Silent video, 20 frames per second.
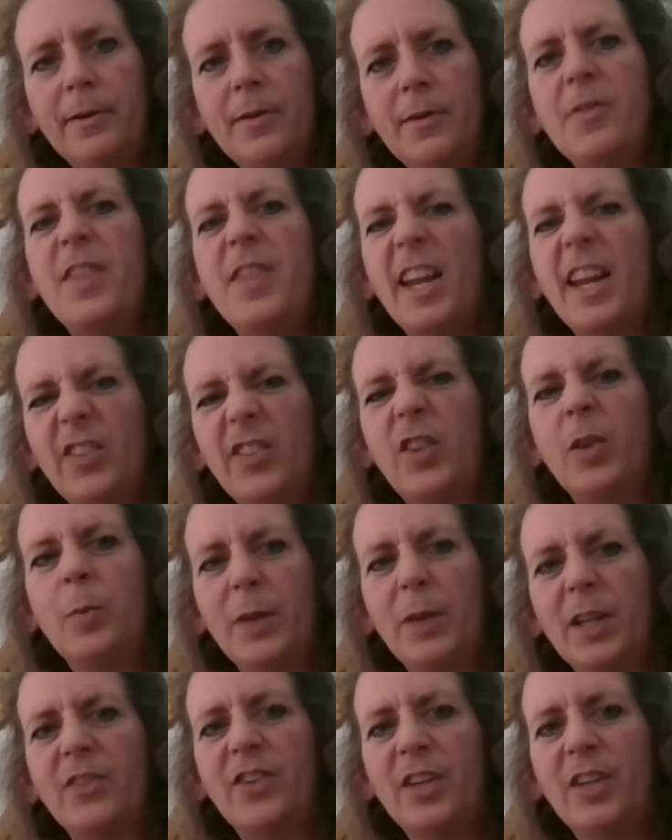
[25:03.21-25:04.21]
then it's a
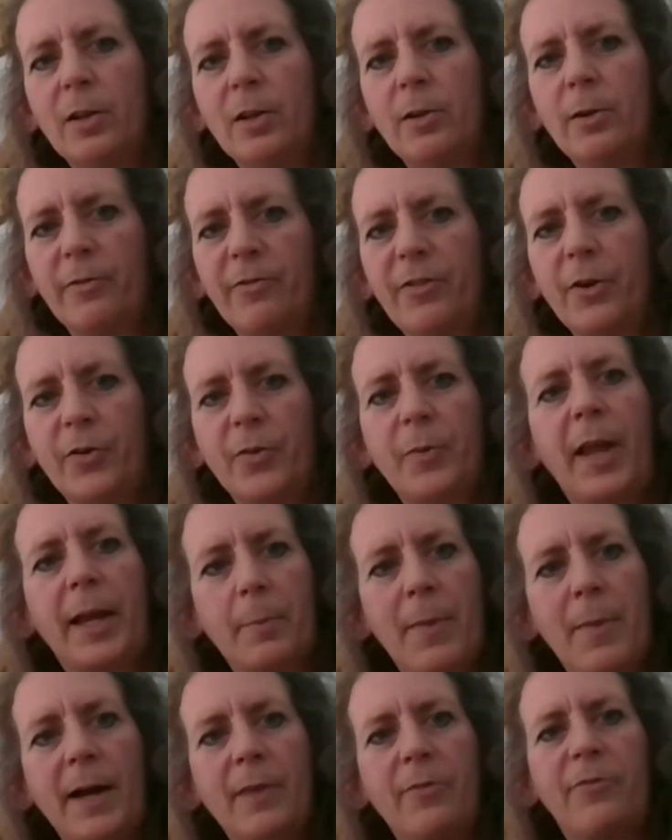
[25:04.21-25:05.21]
big deal. Or if there's like
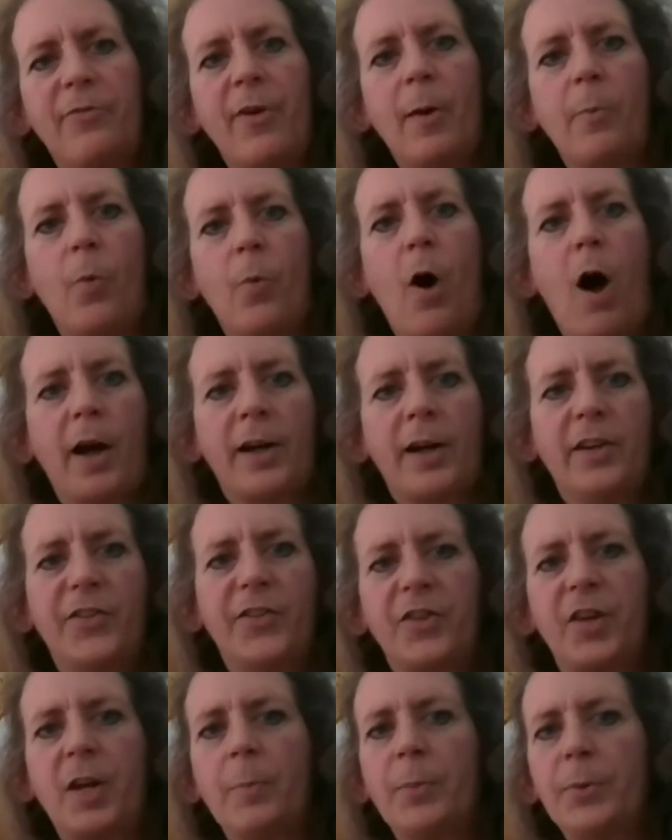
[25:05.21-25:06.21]
my front walk
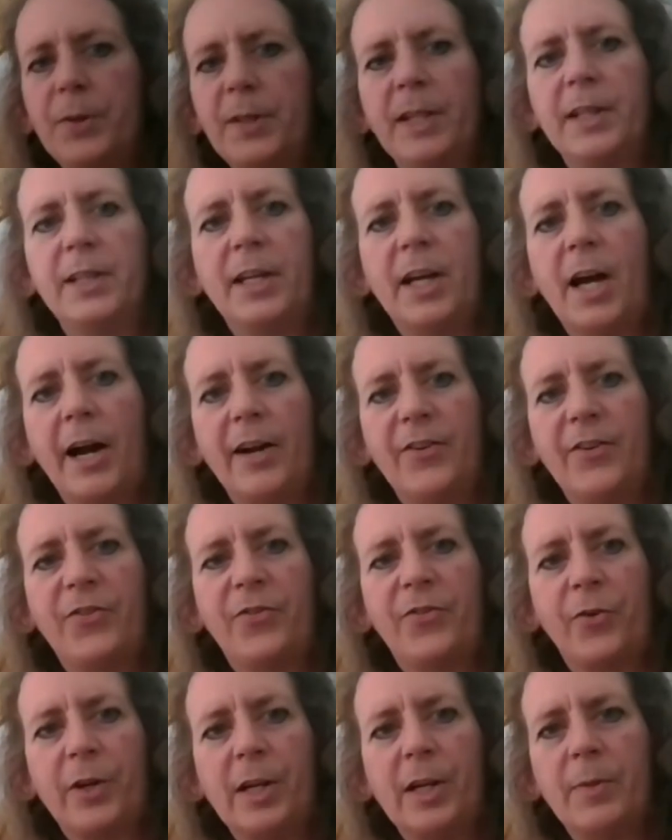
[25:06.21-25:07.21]
is completely ice
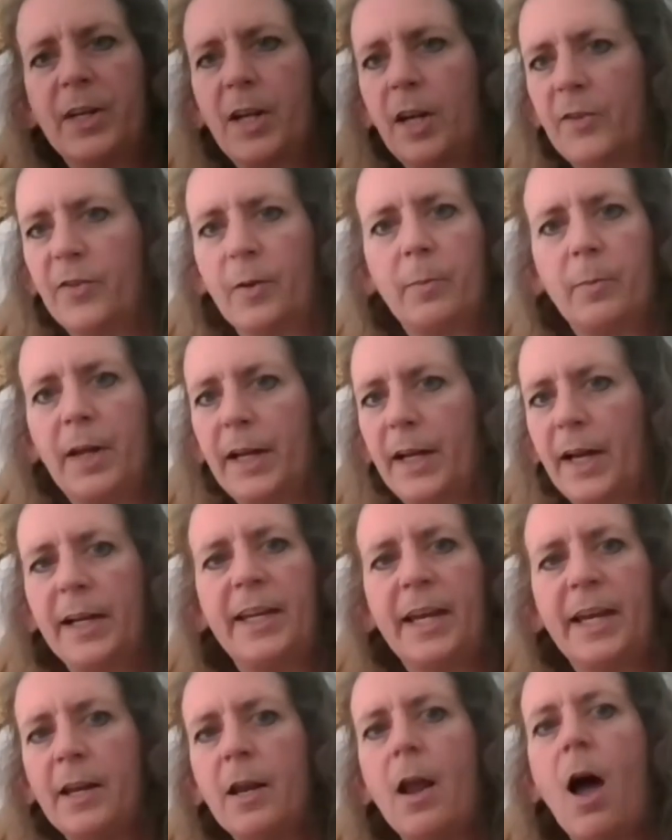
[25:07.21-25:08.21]
free because I'm like, I
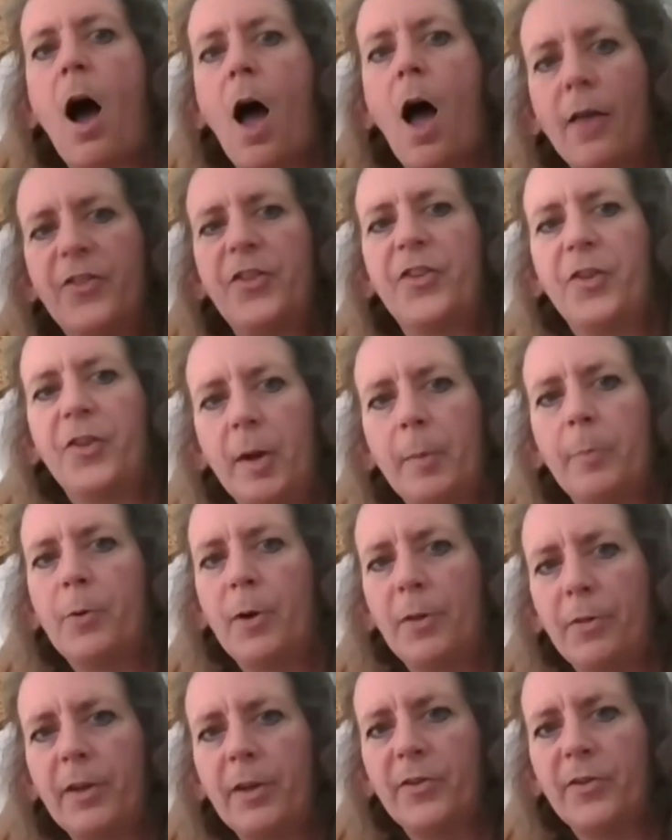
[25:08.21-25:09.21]
cannot slip
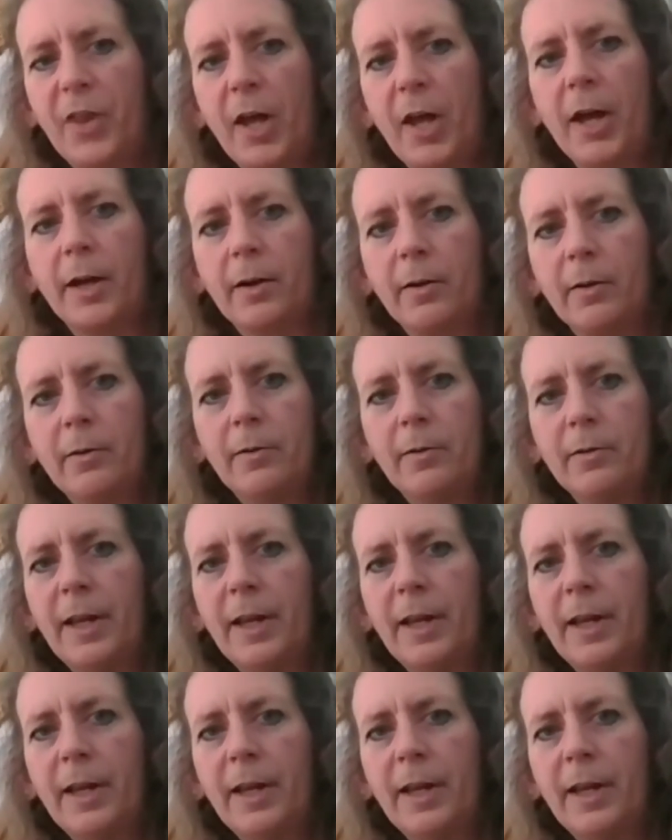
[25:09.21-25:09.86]
with this thing.